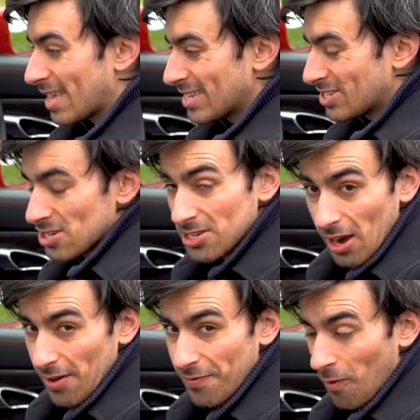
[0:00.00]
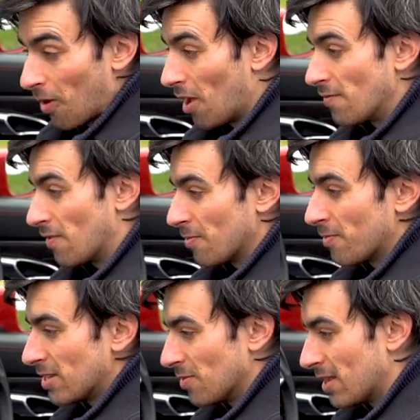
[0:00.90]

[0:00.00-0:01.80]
it's just gonna fall over when you're